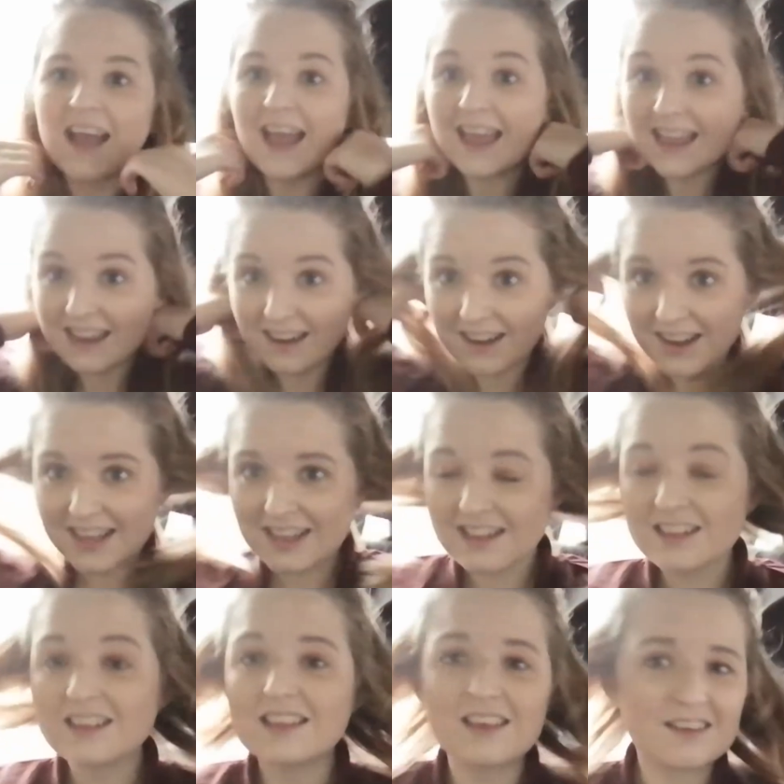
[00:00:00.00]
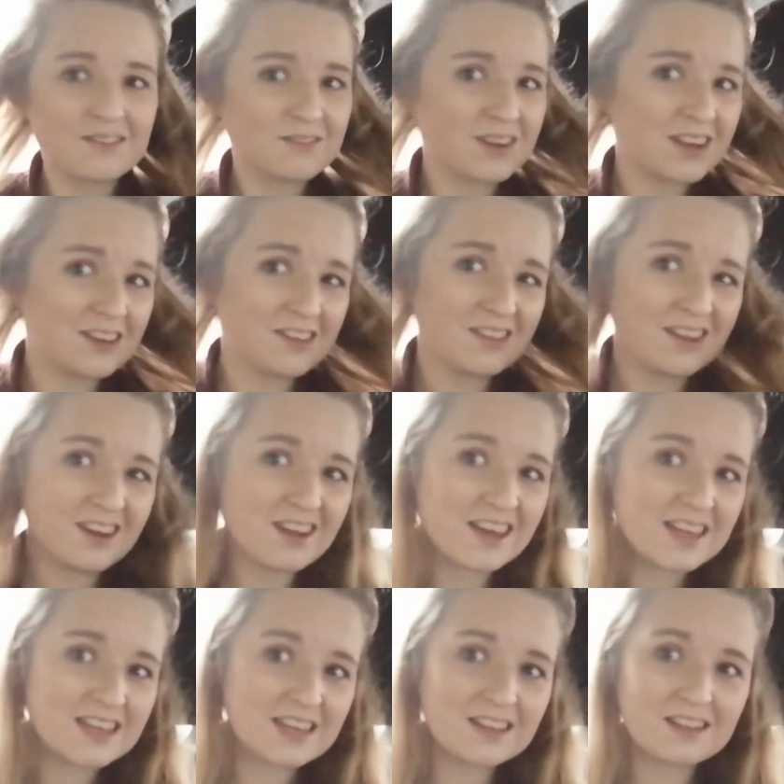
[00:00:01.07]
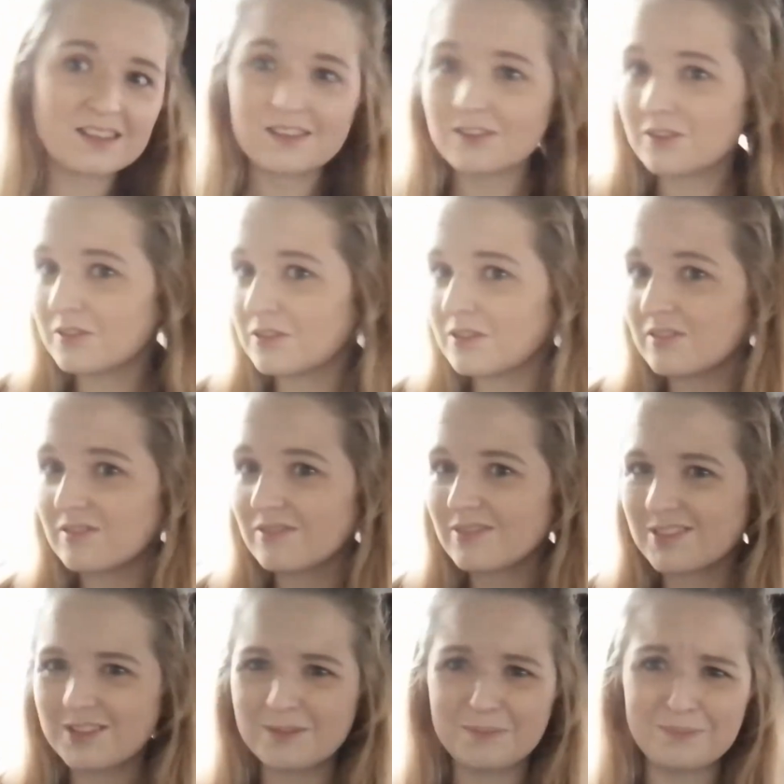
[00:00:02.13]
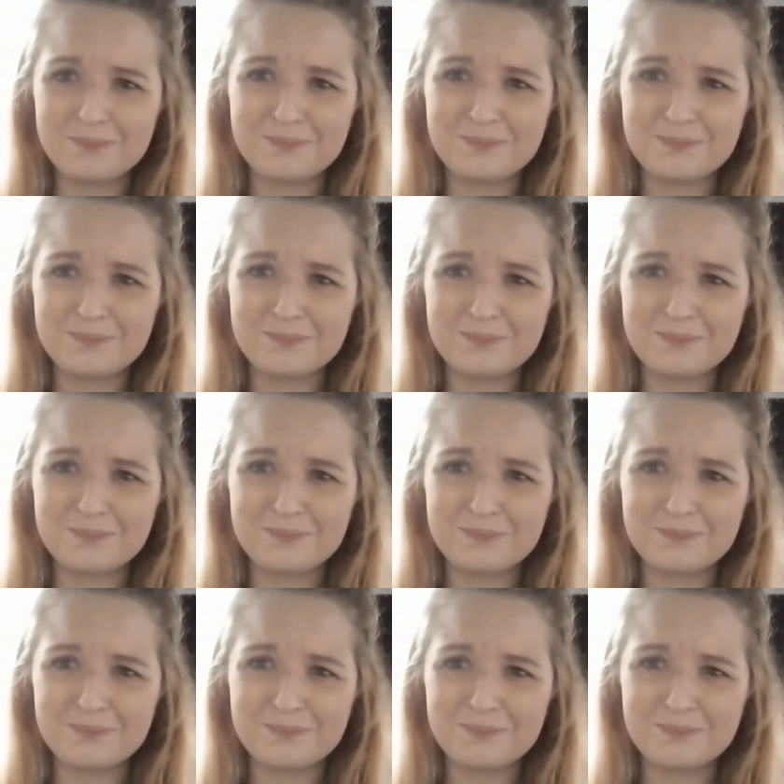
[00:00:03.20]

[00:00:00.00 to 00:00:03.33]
Hey guys, so I know the lighting's not the